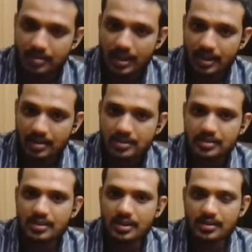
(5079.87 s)
there are
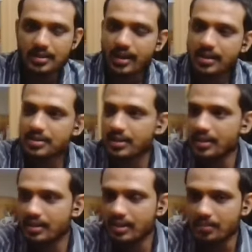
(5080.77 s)
there are
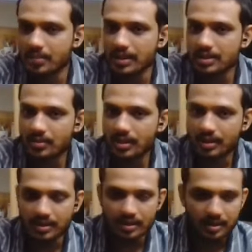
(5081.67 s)
certain companies who
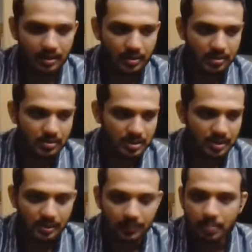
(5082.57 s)
are uh, you know
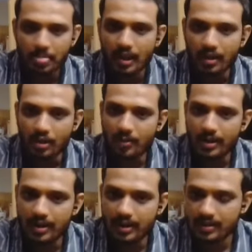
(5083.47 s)
using raw
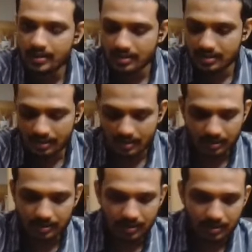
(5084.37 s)
materials
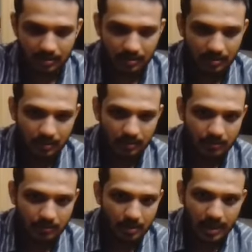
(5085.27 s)
uh,
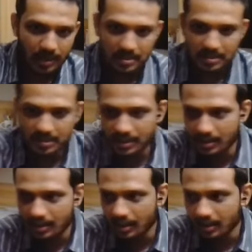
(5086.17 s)
from
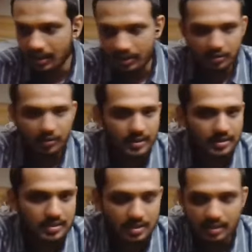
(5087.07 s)
industrial uh,
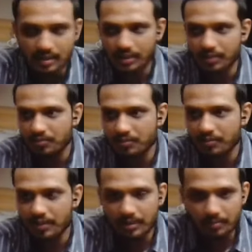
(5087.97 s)
effluents you know
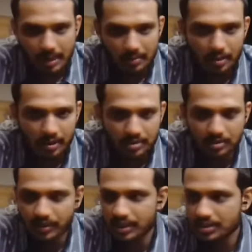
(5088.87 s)
byproducts
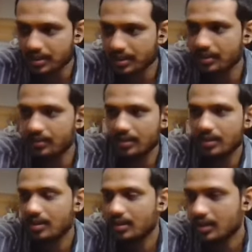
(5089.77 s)
of industrial